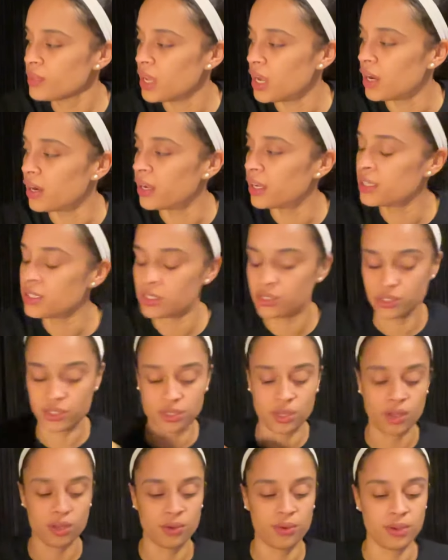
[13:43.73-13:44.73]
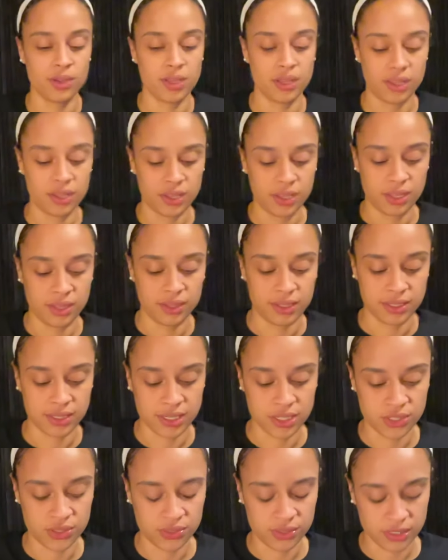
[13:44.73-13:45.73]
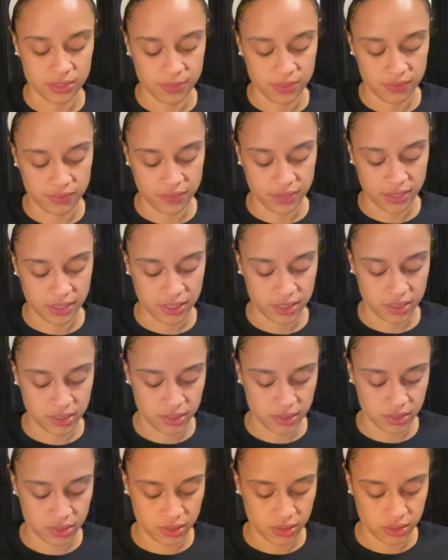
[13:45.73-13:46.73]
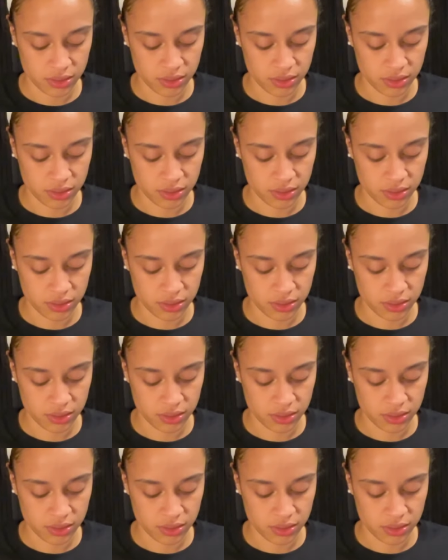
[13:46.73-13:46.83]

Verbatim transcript: All right, so let's get you some advice.